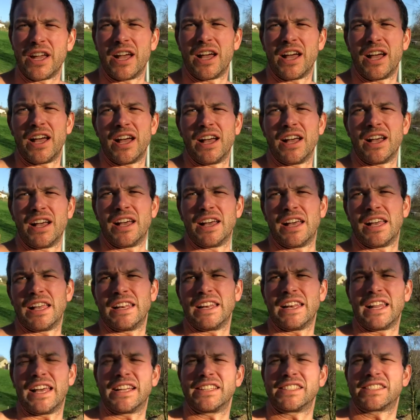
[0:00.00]

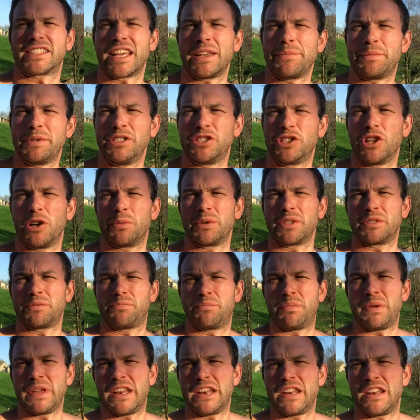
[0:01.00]
Landscaping job has
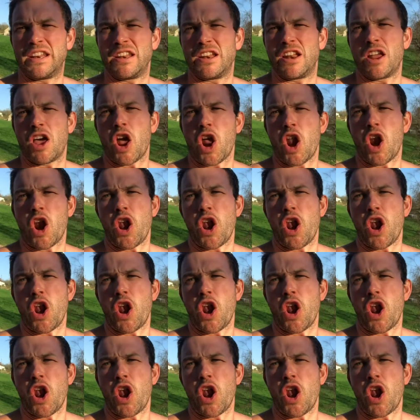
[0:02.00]
been